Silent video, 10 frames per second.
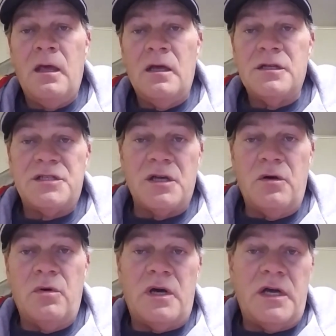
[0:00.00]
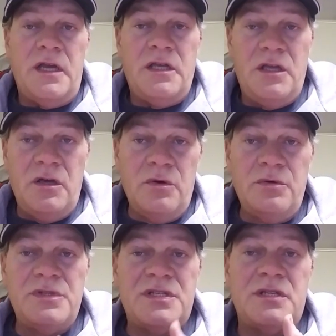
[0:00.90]
So I
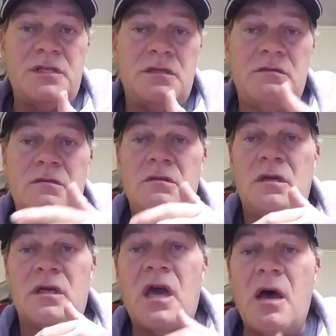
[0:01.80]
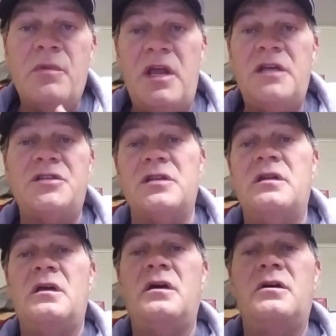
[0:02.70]
use a
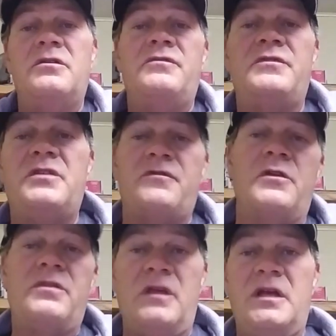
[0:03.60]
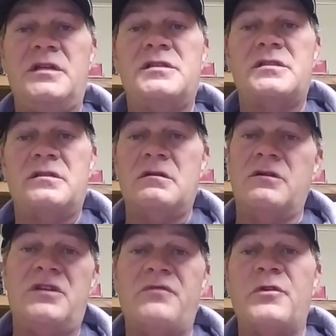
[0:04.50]
combination of different things
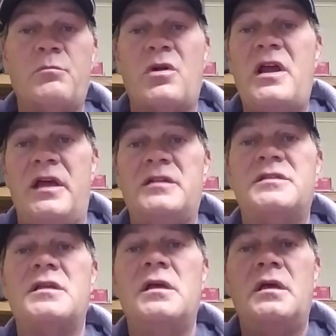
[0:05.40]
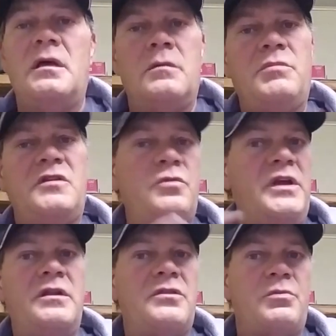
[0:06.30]
or different brands
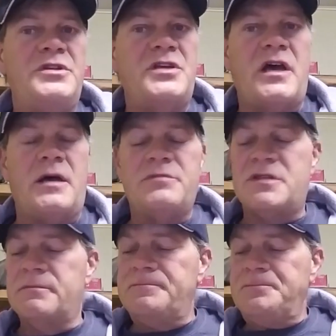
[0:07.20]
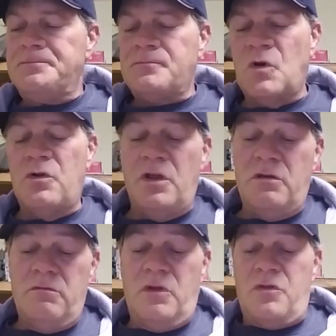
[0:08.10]
between the 3 shops, or
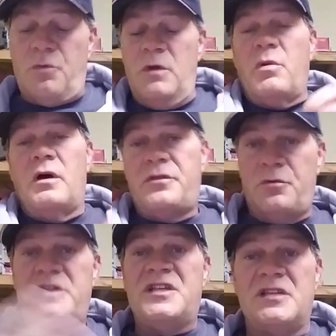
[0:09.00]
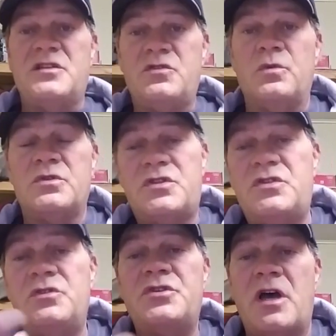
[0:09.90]
the three sets of tools,
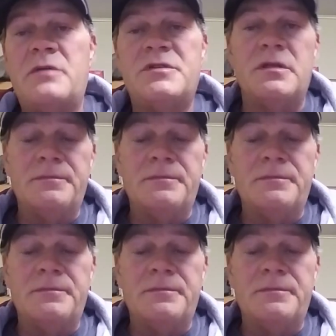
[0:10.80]
2 shops.